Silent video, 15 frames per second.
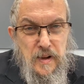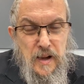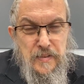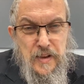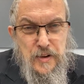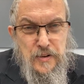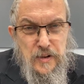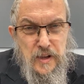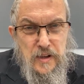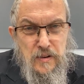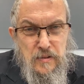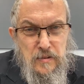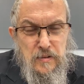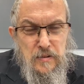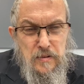and there you get
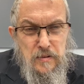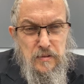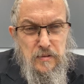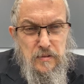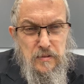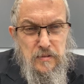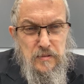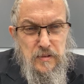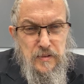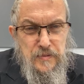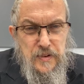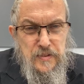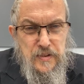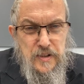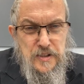all of
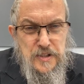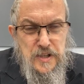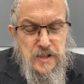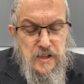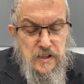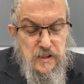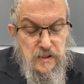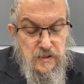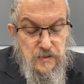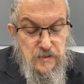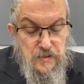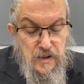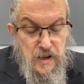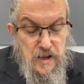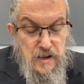the
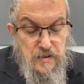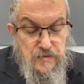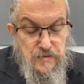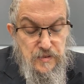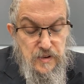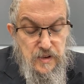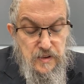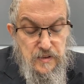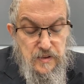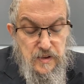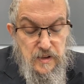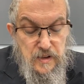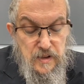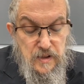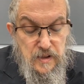teachings,
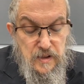everything.